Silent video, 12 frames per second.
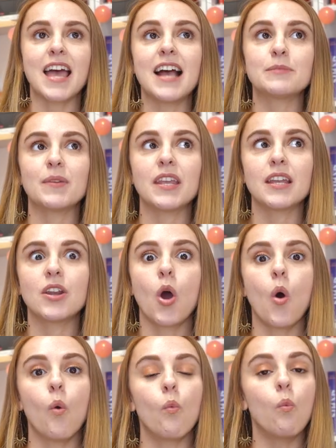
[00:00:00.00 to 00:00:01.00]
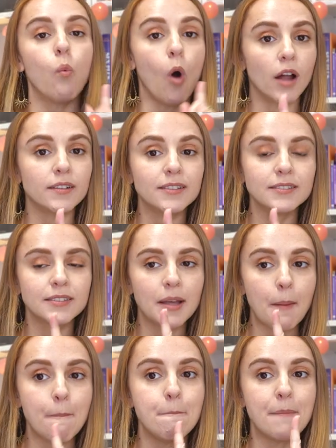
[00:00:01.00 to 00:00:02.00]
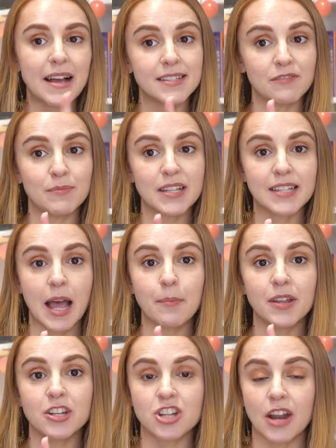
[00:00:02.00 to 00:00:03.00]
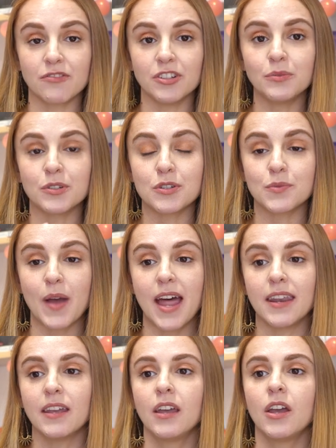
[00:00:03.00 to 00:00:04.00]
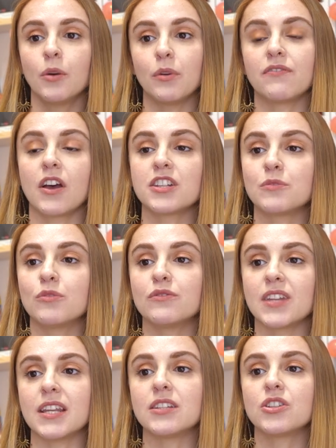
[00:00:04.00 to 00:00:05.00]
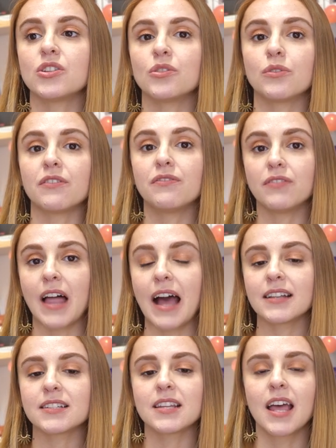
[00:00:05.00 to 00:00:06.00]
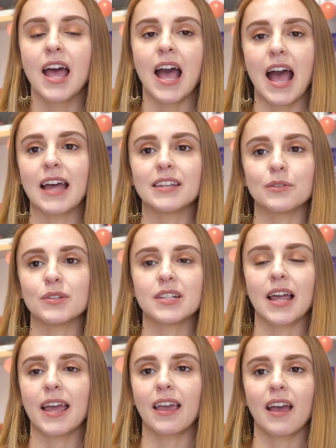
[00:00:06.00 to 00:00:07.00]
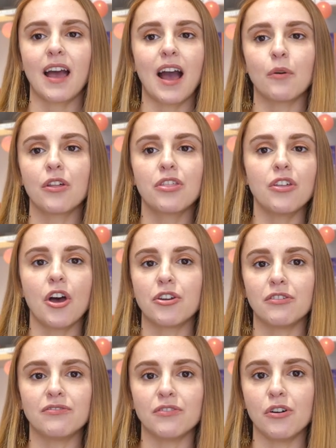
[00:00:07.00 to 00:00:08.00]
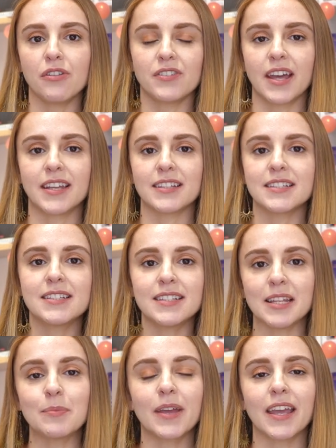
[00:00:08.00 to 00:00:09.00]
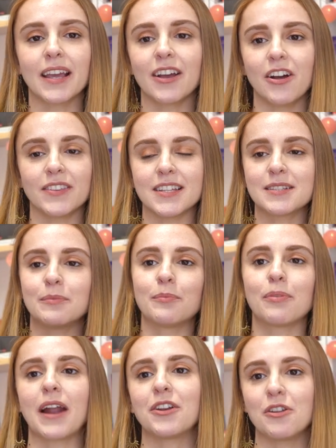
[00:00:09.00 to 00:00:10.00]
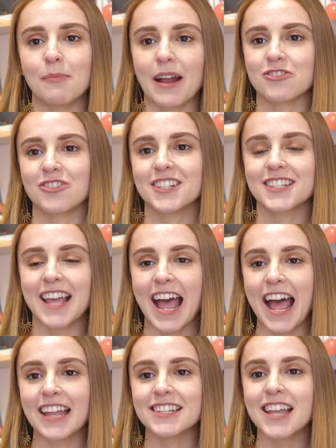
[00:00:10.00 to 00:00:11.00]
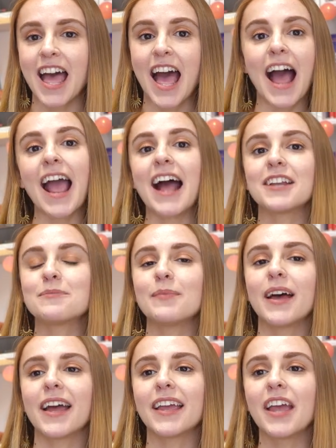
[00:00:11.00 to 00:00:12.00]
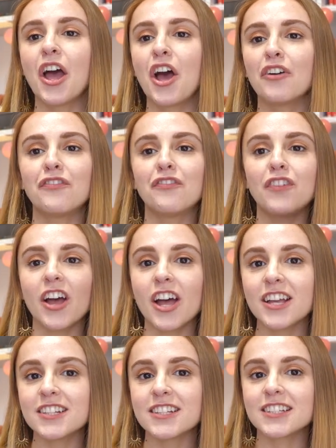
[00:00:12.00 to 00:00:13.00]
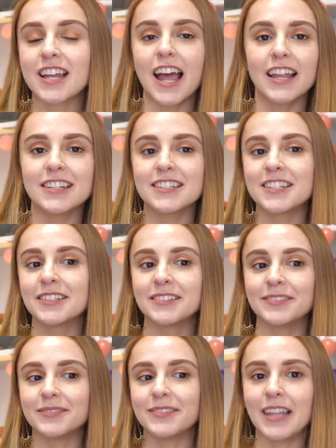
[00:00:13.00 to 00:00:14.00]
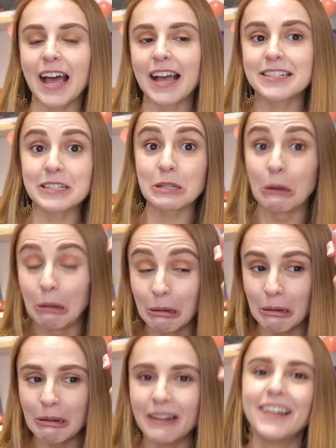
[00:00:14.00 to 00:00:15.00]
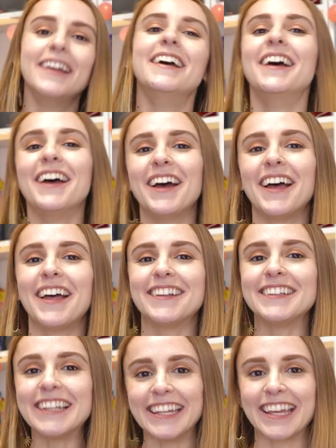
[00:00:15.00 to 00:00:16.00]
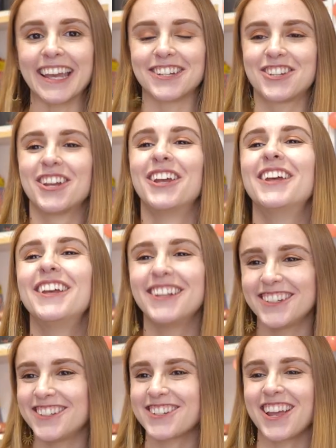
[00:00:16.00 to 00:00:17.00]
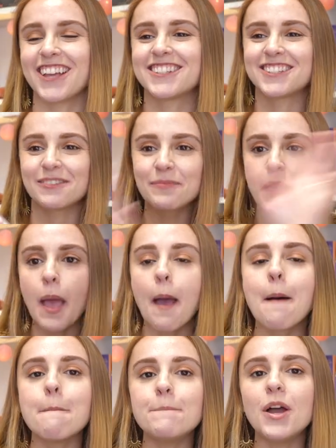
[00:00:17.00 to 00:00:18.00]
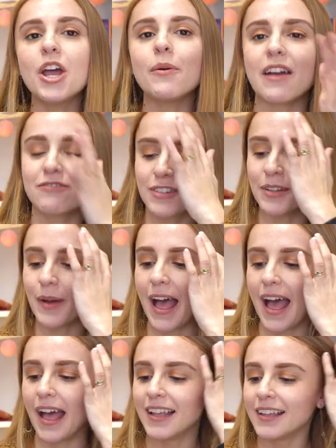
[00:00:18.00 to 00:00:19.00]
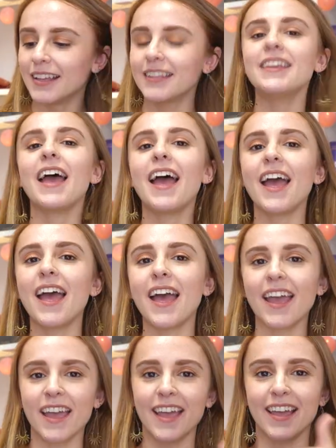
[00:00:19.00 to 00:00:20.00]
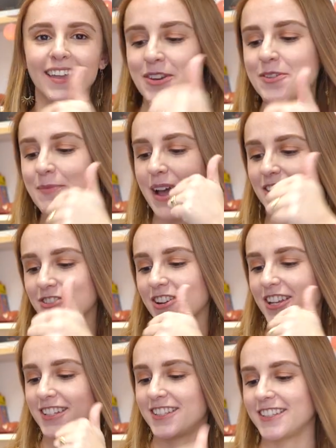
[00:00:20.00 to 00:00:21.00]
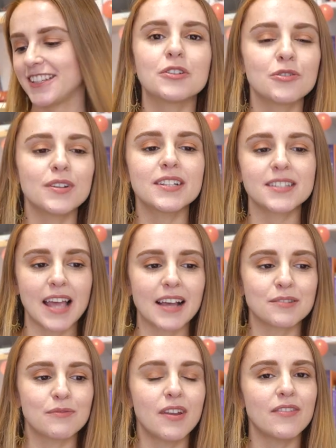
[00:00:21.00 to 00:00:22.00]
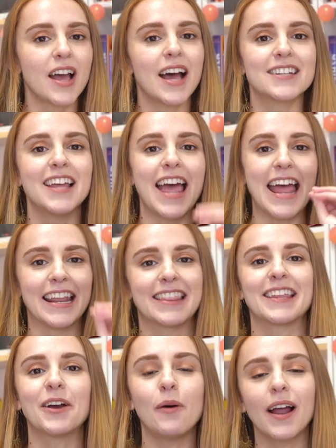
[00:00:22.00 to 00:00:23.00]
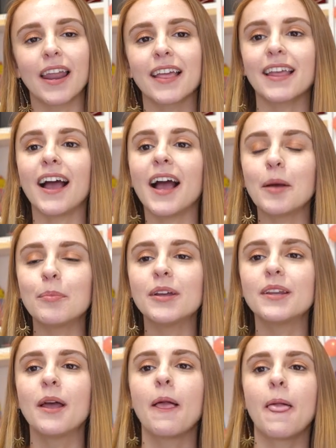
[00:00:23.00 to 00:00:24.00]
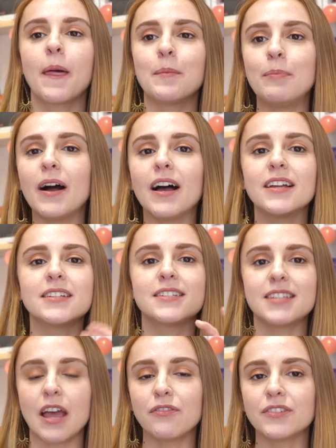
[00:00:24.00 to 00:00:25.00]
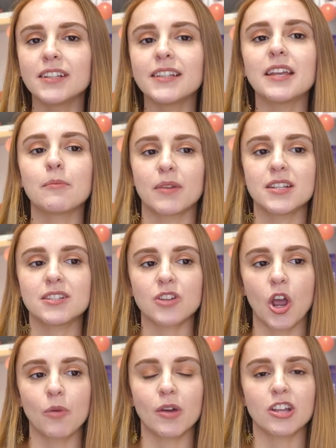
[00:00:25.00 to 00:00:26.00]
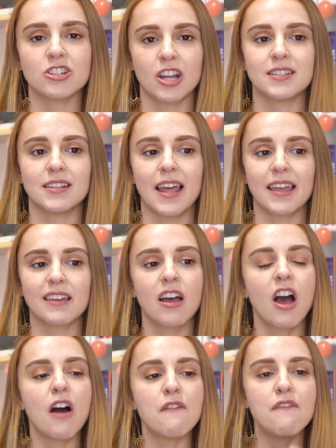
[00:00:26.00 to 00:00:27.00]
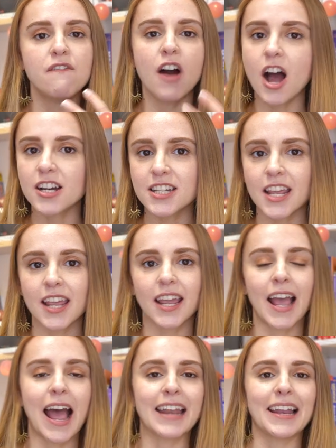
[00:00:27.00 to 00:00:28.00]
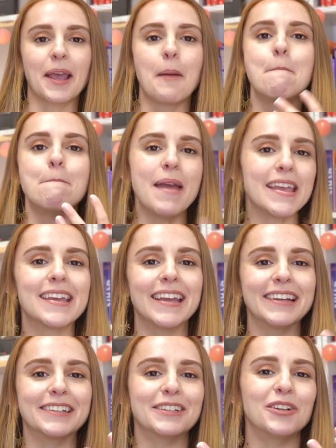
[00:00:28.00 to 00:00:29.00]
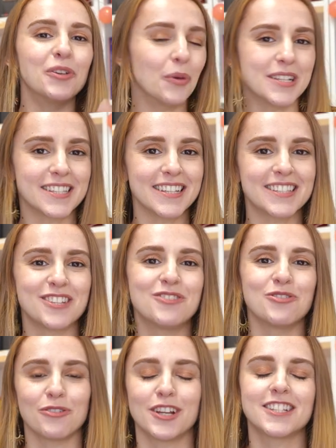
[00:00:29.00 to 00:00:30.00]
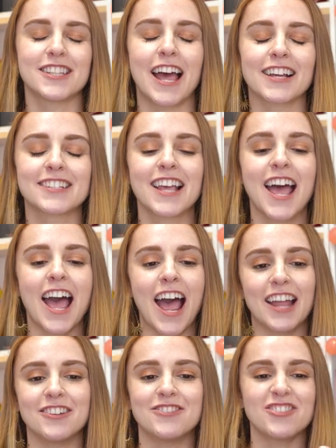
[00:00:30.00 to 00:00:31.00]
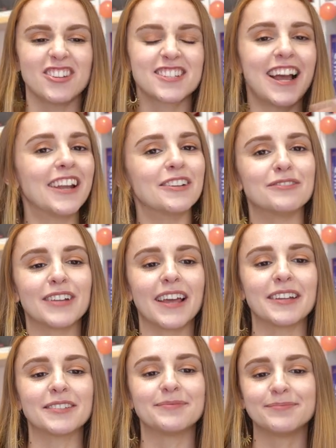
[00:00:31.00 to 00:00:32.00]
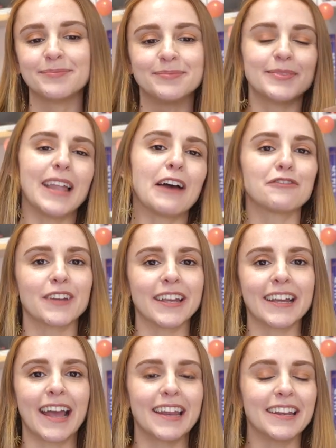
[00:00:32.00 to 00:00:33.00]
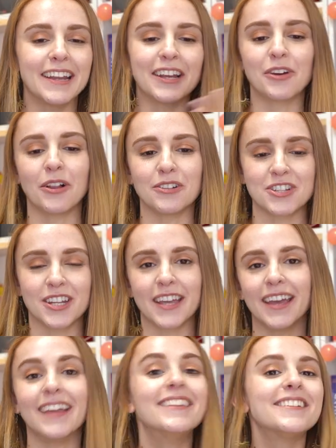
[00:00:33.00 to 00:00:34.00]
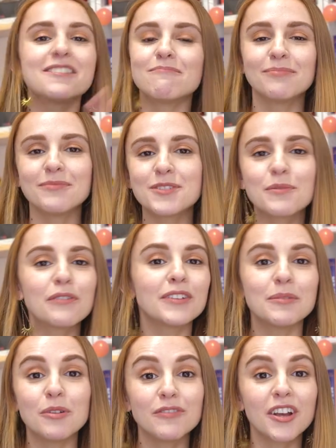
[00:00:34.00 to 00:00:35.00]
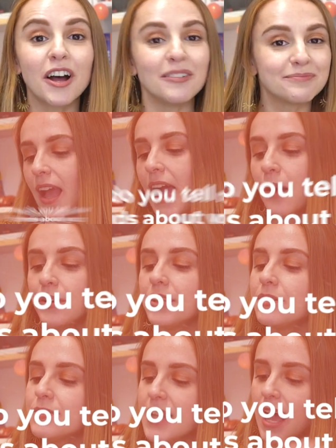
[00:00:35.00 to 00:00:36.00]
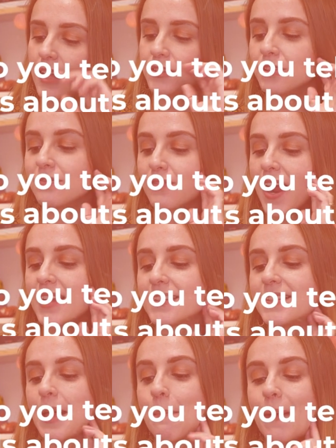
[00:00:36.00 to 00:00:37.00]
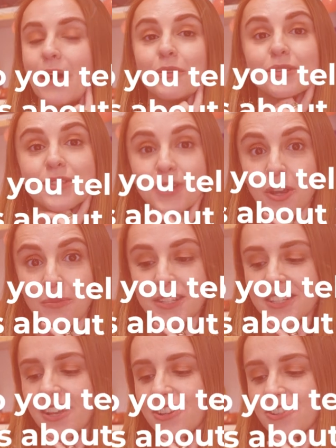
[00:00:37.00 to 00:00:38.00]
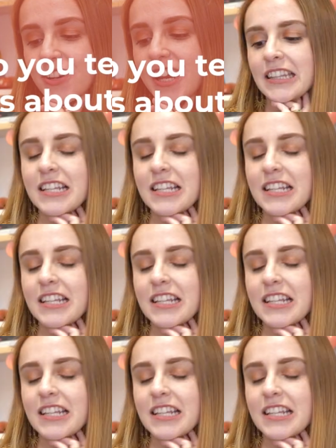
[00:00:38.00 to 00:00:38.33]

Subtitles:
There has been one massive mishap in general, which is when we first moved into the flat and it was like our third or fourth night sleeping on this brand new mattress, and I had my first and last leakage. Just poo everywhere. Yay! New mattress. But during sex, we've never had anything quite like that happen. But definitely my stoma just like farting and like making noises during sex and just kind of like laughing and acknowledging it and swiftly moving on. How do you tell new friends about your stoma surgery?